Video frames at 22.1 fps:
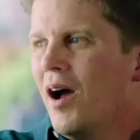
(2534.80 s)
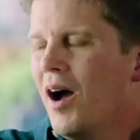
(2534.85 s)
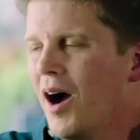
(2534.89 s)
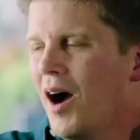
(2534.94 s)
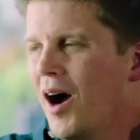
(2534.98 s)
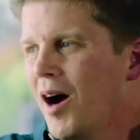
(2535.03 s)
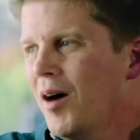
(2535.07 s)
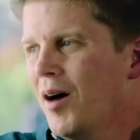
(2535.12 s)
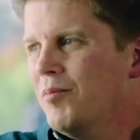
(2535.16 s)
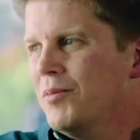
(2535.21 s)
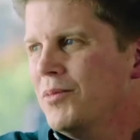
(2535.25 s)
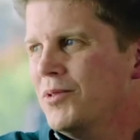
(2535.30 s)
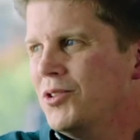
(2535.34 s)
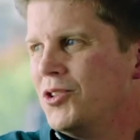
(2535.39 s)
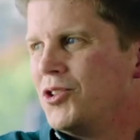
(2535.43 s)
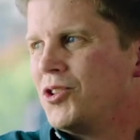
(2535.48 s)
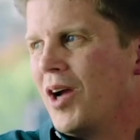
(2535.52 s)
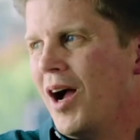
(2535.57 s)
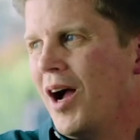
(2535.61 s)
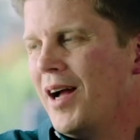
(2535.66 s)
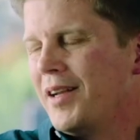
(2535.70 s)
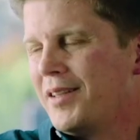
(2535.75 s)
um,
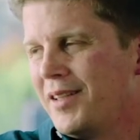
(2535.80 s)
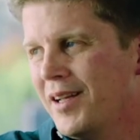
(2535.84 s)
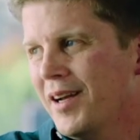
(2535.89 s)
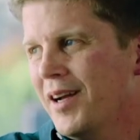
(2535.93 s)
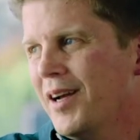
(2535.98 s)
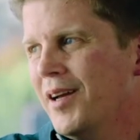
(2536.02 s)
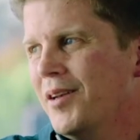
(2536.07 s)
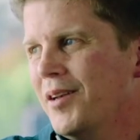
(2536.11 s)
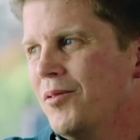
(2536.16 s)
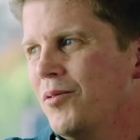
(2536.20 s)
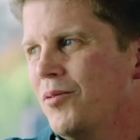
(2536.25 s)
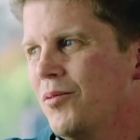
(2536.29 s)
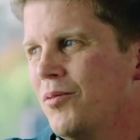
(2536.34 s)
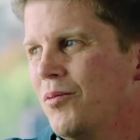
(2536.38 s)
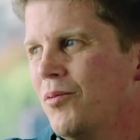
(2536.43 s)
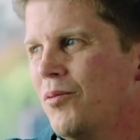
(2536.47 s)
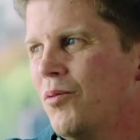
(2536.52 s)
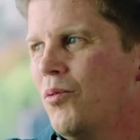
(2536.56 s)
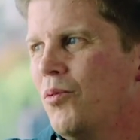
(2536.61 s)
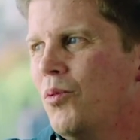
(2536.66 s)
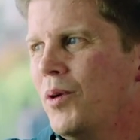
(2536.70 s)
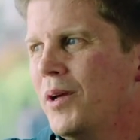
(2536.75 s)
Shotgun
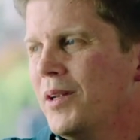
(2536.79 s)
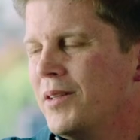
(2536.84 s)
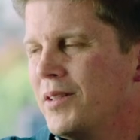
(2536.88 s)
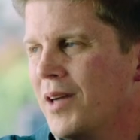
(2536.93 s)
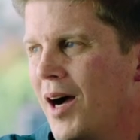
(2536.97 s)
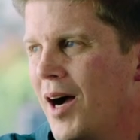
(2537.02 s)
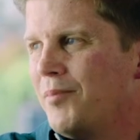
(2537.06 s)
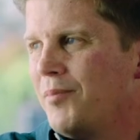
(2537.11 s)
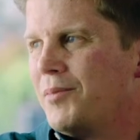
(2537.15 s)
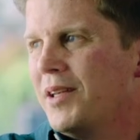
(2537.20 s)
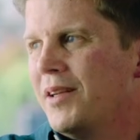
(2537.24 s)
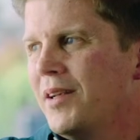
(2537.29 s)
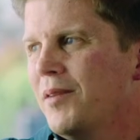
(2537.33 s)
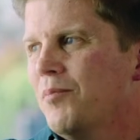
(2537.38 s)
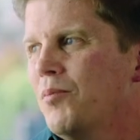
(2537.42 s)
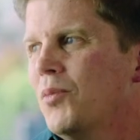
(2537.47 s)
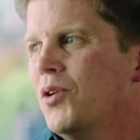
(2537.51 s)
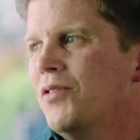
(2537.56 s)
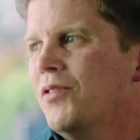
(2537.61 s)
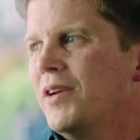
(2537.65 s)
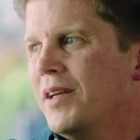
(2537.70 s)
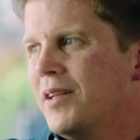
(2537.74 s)
we adopted it
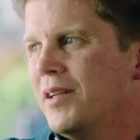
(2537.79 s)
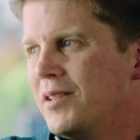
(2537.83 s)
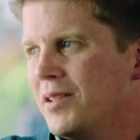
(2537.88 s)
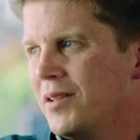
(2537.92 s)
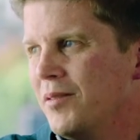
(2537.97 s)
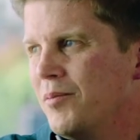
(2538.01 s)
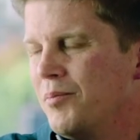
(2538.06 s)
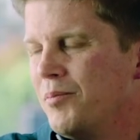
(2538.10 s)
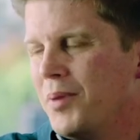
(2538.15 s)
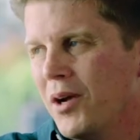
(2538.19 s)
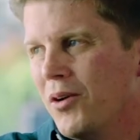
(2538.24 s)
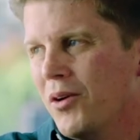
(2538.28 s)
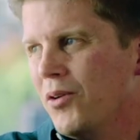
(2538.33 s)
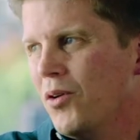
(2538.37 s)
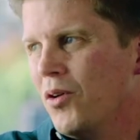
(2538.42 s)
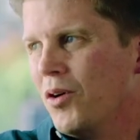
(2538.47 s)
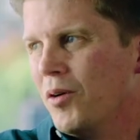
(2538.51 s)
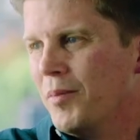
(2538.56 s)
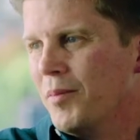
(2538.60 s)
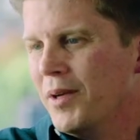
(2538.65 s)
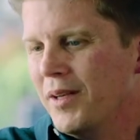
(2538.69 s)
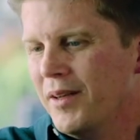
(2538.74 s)
moving into
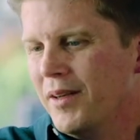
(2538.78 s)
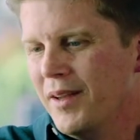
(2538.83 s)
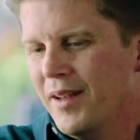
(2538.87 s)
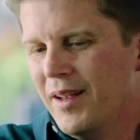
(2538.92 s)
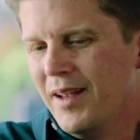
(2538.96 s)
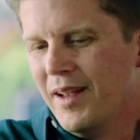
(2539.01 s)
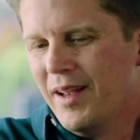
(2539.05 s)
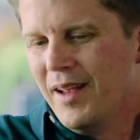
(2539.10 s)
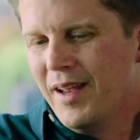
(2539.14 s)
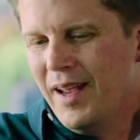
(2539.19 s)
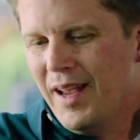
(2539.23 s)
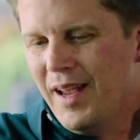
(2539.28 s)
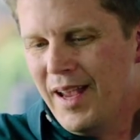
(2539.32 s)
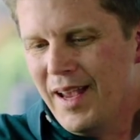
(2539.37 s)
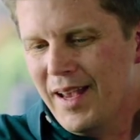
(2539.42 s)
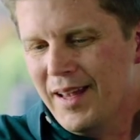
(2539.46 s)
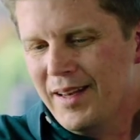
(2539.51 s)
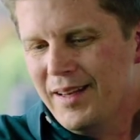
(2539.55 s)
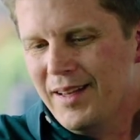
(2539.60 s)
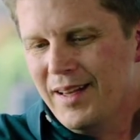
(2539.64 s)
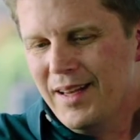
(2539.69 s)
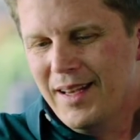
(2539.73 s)
ParaNorman,
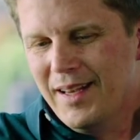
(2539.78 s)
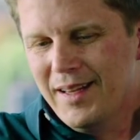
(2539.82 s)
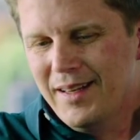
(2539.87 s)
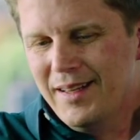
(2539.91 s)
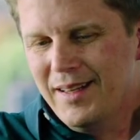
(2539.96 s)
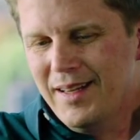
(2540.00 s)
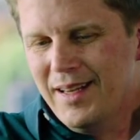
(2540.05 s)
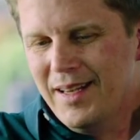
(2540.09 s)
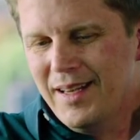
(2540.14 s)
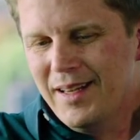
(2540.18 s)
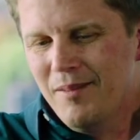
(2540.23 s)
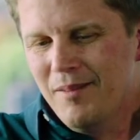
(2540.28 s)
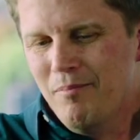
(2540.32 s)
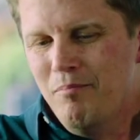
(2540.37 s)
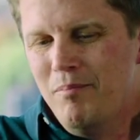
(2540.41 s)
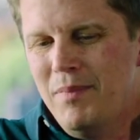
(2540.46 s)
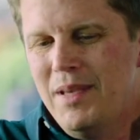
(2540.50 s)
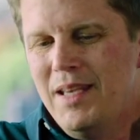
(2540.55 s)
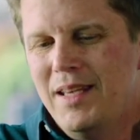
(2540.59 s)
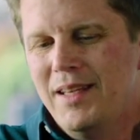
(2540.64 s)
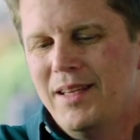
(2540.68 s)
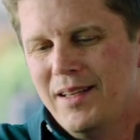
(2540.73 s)
and it it
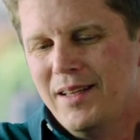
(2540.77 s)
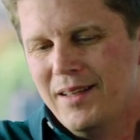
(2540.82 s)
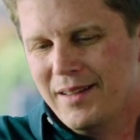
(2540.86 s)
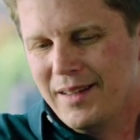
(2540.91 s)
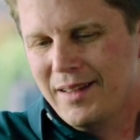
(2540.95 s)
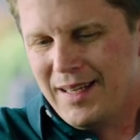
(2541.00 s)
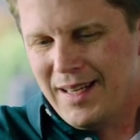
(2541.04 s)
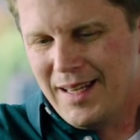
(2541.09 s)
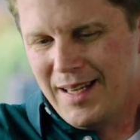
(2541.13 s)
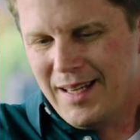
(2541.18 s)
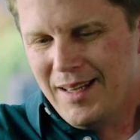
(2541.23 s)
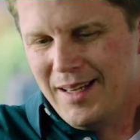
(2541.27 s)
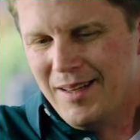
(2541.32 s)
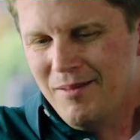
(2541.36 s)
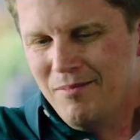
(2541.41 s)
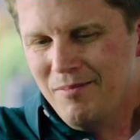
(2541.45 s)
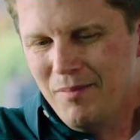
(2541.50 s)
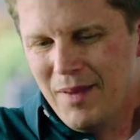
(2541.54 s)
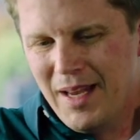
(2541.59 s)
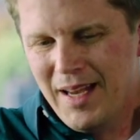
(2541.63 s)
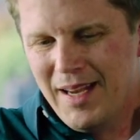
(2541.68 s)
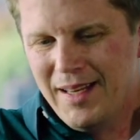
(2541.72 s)
immediately
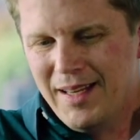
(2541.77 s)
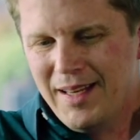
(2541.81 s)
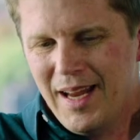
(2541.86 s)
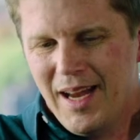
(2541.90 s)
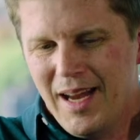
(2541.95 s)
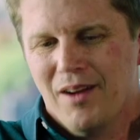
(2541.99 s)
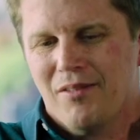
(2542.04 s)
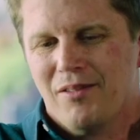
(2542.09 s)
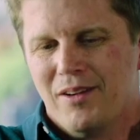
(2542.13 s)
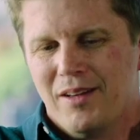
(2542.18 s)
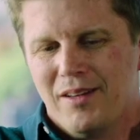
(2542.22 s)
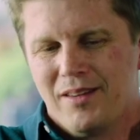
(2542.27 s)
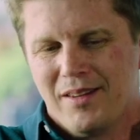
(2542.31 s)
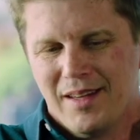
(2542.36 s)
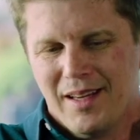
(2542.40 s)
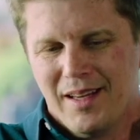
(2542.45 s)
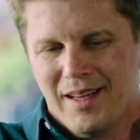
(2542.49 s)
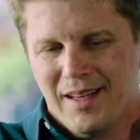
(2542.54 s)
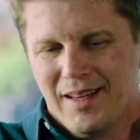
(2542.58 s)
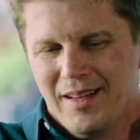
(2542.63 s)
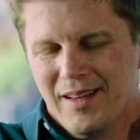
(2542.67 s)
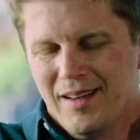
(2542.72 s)
made
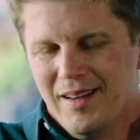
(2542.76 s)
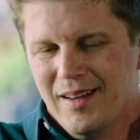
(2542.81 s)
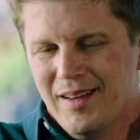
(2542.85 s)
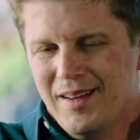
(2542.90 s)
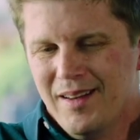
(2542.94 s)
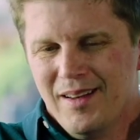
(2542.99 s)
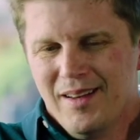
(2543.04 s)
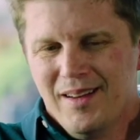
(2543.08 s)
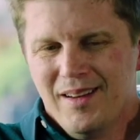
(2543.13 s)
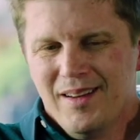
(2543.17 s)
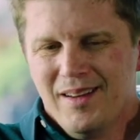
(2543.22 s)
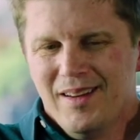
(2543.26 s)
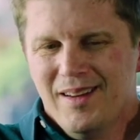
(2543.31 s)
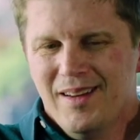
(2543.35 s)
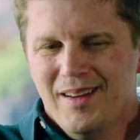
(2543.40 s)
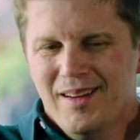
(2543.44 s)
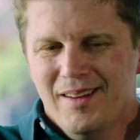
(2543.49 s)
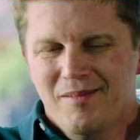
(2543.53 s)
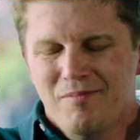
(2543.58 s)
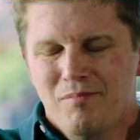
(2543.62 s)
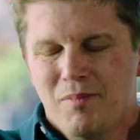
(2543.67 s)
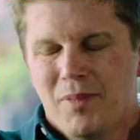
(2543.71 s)
everything
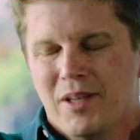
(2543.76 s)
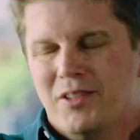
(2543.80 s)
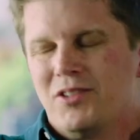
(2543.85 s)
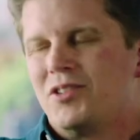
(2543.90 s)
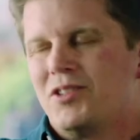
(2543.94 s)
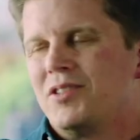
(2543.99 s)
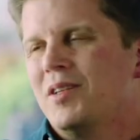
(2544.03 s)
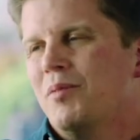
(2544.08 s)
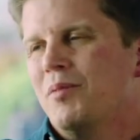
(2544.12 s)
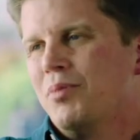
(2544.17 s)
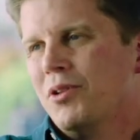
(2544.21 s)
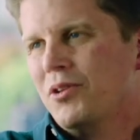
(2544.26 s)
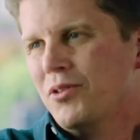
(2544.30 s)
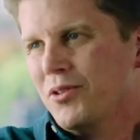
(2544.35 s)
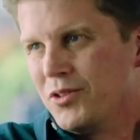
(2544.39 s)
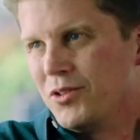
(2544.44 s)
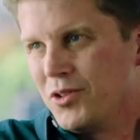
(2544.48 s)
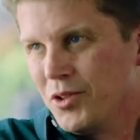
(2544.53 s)
much simpler in